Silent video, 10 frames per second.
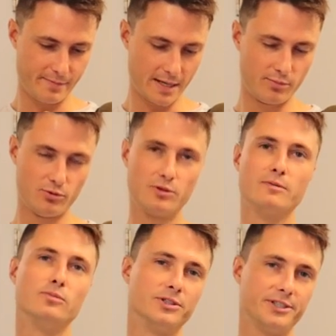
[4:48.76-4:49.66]
and maple
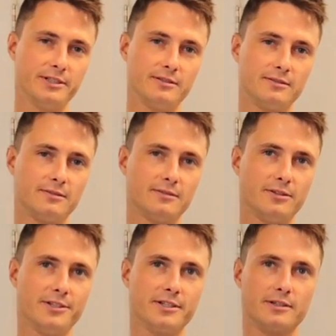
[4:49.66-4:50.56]
kombucha.
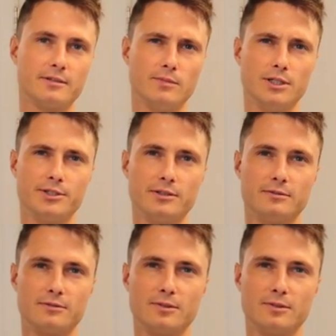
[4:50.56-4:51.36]
Or is it kombucha?